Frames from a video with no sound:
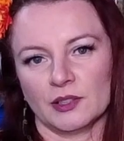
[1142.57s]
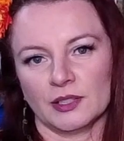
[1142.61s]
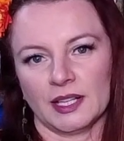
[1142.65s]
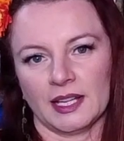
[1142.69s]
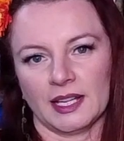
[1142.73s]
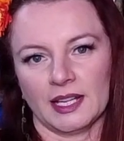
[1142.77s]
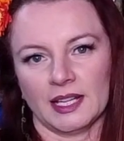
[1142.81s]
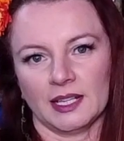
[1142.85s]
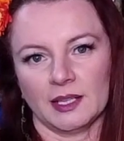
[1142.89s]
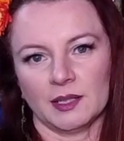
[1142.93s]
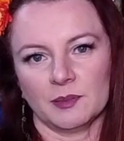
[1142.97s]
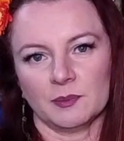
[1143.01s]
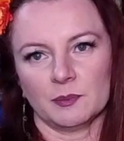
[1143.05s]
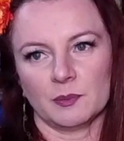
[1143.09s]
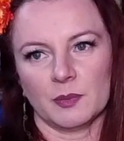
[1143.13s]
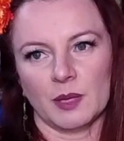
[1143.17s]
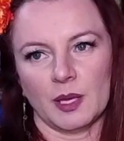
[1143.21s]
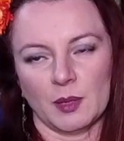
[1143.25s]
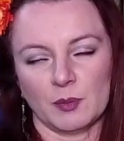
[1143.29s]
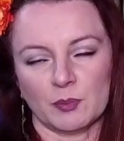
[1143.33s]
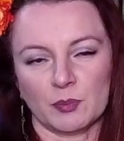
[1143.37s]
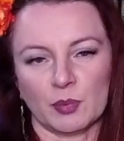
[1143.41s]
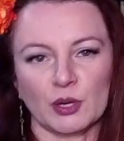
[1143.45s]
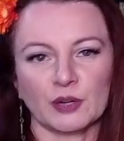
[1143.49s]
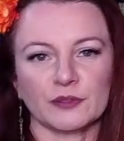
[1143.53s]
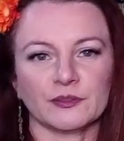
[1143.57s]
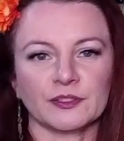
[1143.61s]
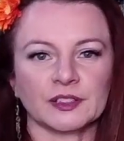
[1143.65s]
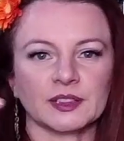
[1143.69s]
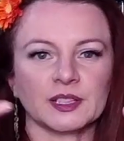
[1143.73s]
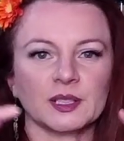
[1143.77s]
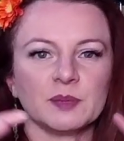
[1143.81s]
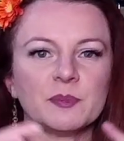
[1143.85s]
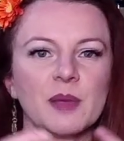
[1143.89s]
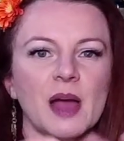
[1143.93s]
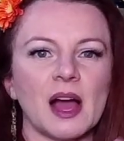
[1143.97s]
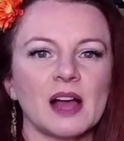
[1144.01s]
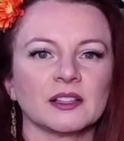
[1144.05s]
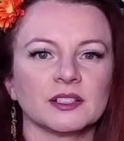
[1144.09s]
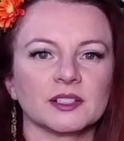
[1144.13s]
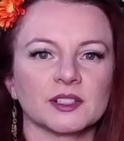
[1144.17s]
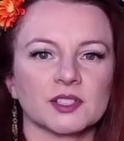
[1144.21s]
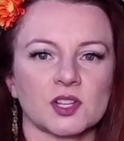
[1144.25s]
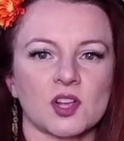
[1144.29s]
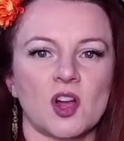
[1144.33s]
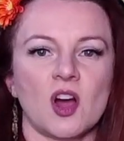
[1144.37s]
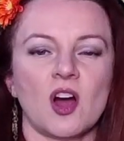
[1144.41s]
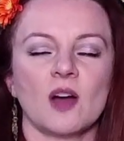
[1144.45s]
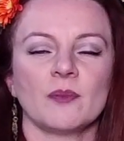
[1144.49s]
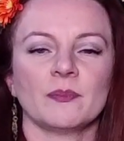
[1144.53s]
a perfectly balanced
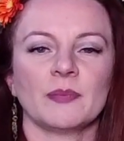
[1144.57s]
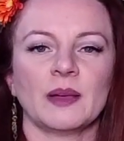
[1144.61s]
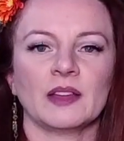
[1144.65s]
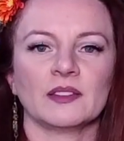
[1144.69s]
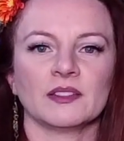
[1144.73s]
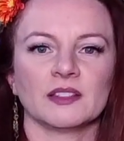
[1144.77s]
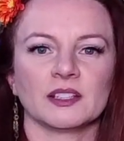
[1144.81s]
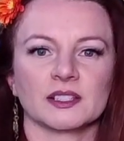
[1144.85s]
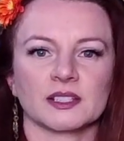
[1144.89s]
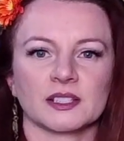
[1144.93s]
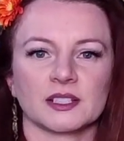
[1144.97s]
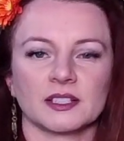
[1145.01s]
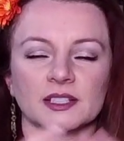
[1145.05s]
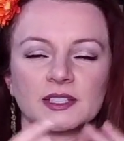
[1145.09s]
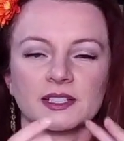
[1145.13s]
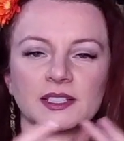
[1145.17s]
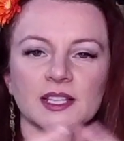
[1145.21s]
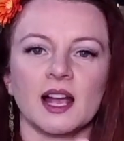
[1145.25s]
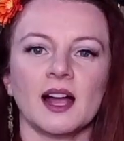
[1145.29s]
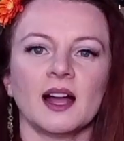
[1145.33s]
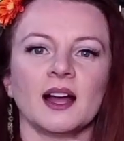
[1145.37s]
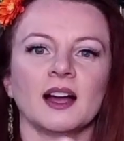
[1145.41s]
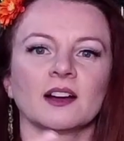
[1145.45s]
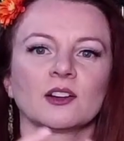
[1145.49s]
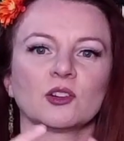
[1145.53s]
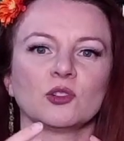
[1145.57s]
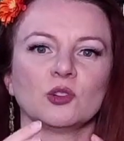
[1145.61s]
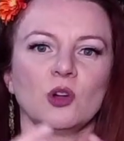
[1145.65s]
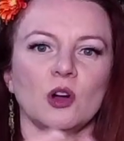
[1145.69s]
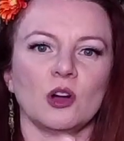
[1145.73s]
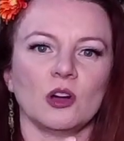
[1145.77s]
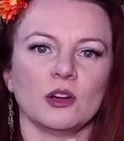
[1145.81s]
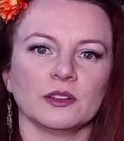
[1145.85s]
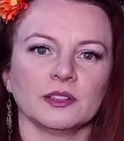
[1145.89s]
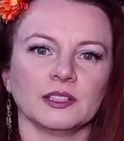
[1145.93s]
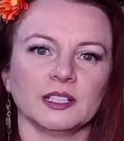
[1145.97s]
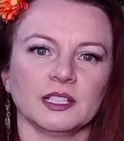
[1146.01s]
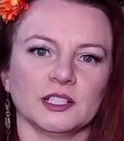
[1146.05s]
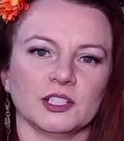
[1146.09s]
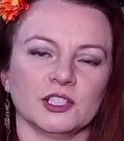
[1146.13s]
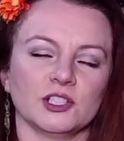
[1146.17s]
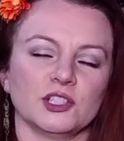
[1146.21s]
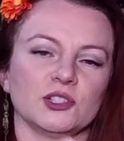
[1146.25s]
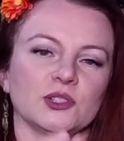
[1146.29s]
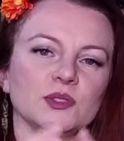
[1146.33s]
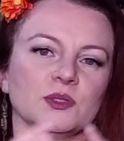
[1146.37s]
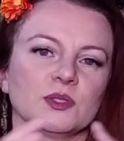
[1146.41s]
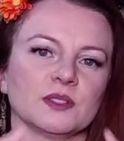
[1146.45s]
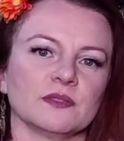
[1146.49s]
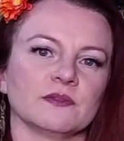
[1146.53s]
compound that's going to tackle all the
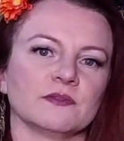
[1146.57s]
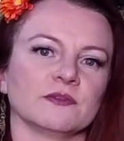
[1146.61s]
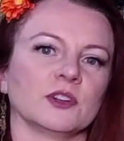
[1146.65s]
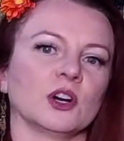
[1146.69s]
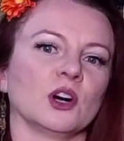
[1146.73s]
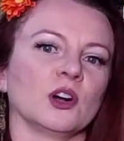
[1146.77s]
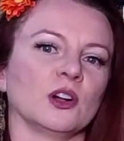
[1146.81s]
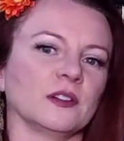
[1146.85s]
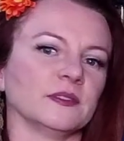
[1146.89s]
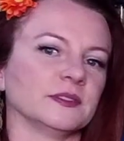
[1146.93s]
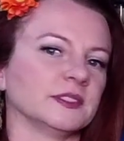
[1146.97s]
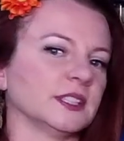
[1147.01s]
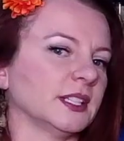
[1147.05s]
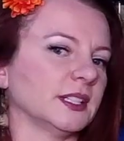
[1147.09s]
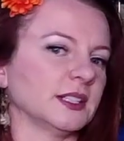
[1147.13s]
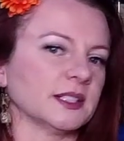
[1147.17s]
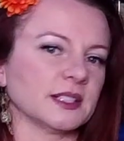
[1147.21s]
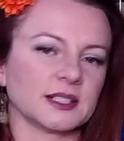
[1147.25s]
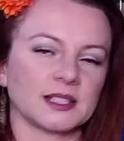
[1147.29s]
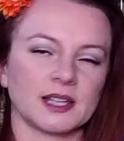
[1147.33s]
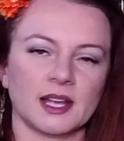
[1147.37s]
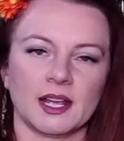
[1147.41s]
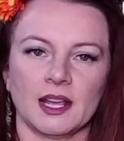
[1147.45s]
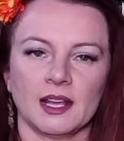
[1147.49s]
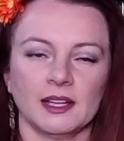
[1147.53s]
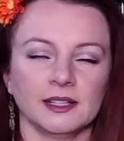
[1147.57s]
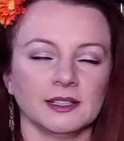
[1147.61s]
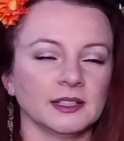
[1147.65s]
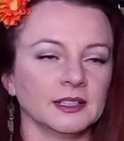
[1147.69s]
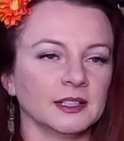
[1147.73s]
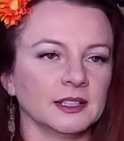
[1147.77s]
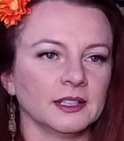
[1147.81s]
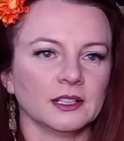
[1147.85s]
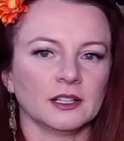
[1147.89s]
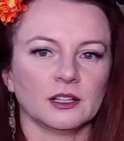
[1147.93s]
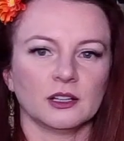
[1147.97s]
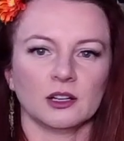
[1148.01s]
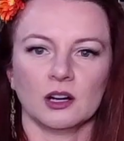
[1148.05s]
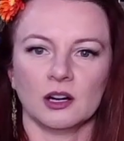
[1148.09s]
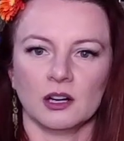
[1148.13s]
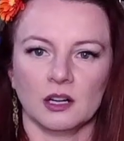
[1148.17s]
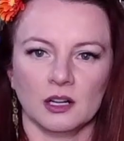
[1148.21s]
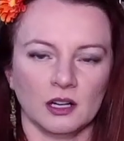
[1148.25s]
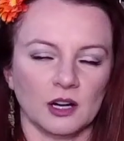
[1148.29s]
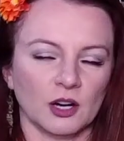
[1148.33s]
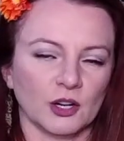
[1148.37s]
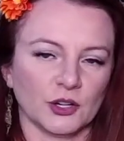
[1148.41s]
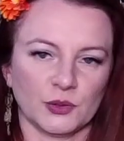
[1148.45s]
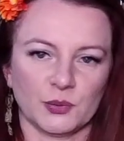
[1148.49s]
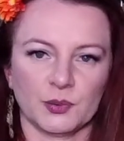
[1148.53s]
issues involved in, say,
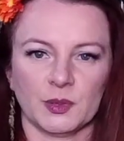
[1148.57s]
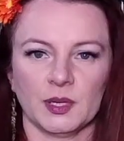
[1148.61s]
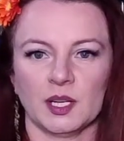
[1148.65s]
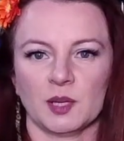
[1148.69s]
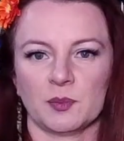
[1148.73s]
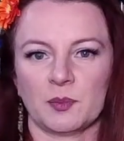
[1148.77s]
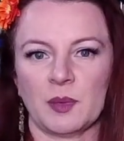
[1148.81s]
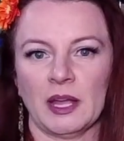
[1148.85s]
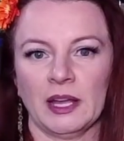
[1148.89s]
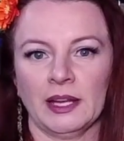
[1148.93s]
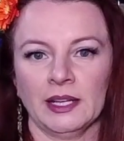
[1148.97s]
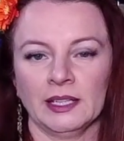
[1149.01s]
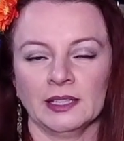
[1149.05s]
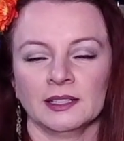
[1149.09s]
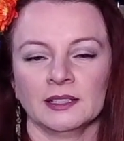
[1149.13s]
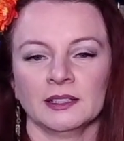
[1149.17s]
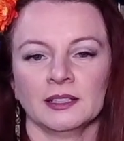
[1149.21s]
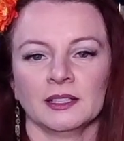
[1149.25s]
arthritic pain.